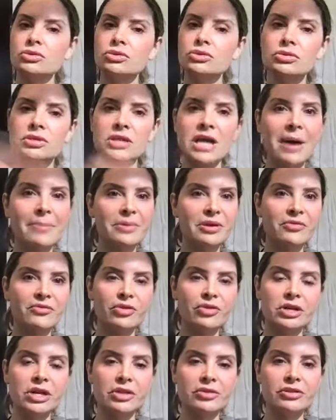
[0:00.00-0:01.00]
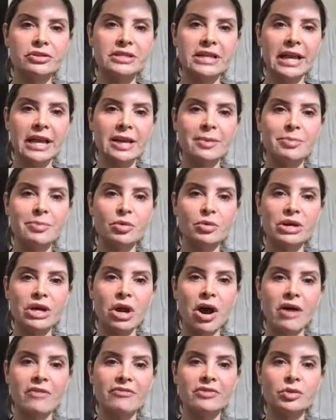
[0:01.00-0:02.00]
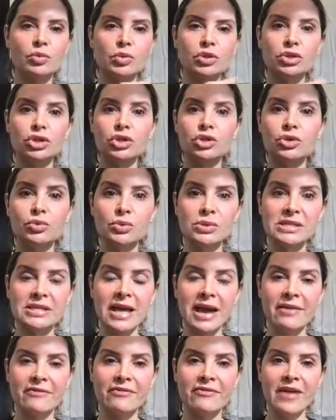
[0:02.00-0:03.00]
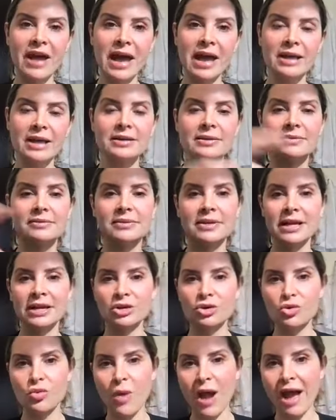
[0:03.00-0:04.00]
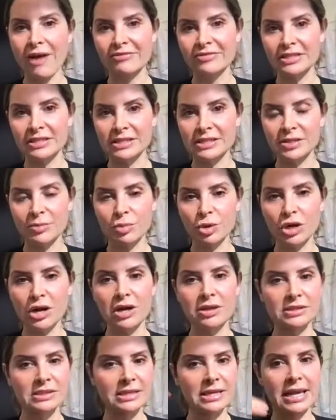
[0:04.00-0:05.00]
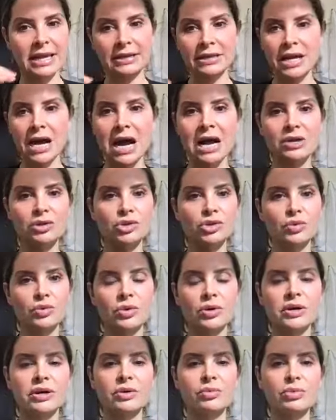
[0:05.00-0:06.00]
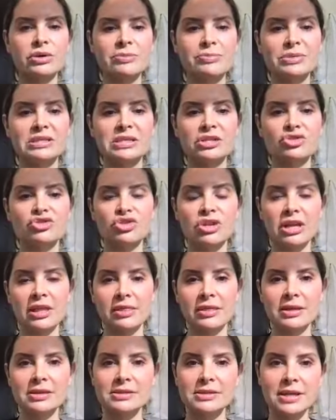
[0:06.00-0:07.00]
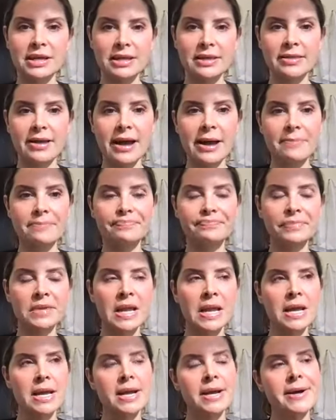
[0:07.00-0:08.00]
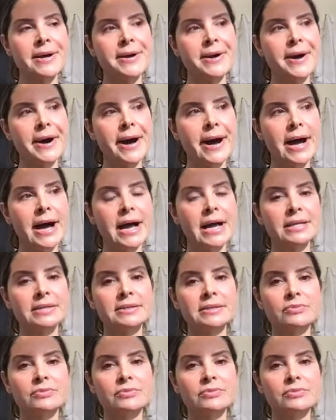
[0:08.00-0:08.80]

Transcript: Topic for another day, but we often will use that fat and graft it somewhere else. Again, contouring, repositioning, things like that.